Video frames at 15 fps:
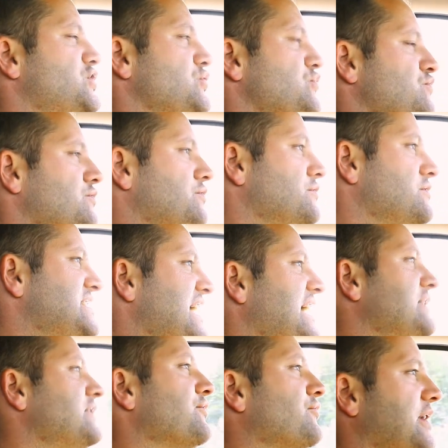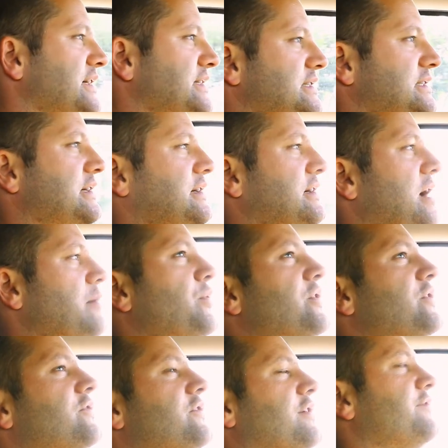to take the risk and put
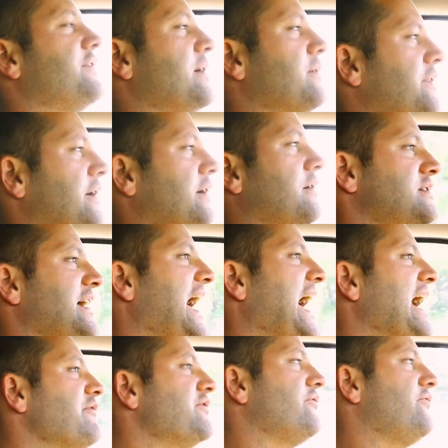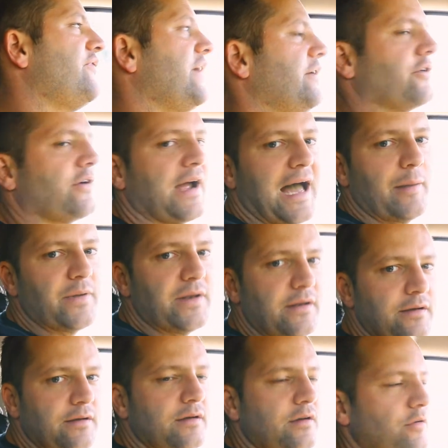yourself out there, to have the failure happen
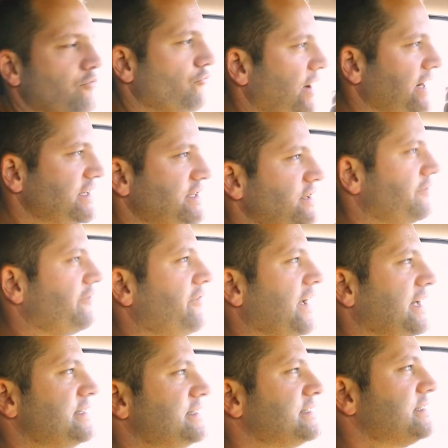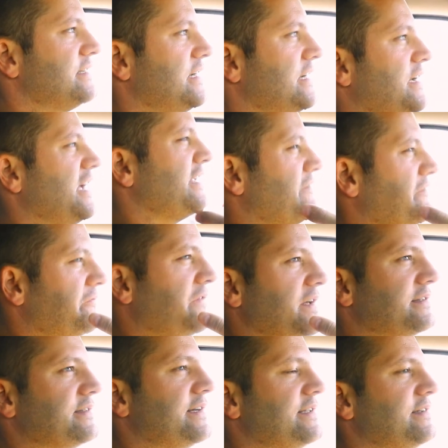right to your face, and to
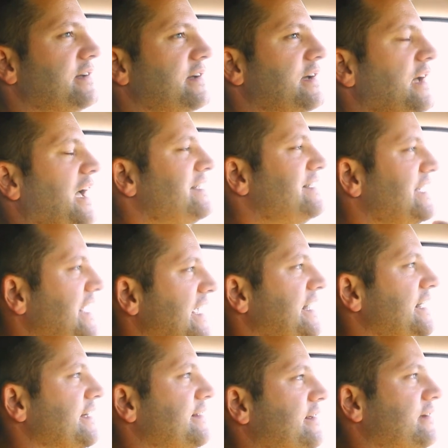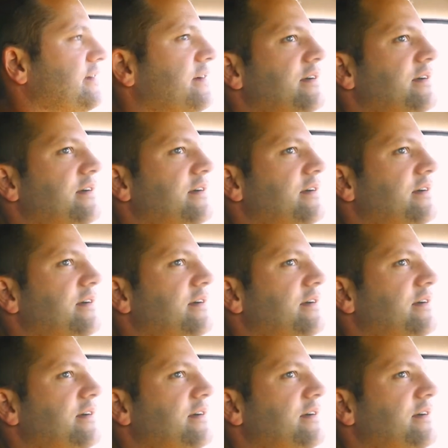feel it and to eat it,